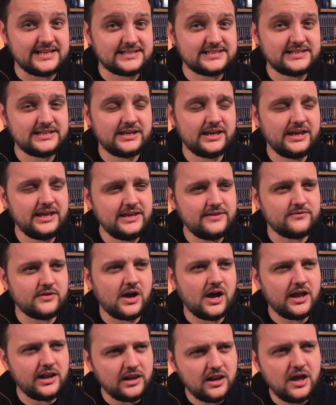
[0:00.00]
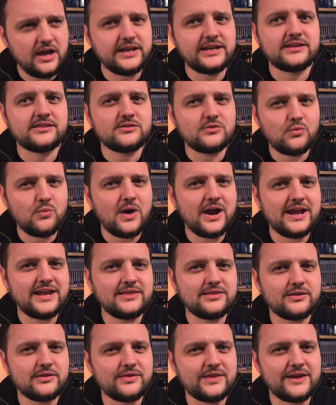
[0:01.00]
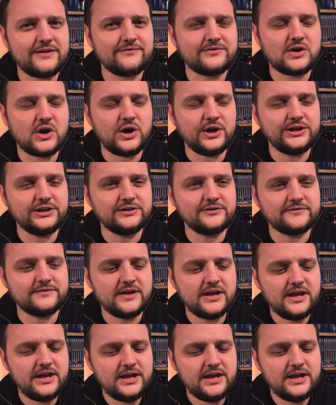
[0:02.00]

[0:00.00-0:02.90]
it either. I like the way that they've kind of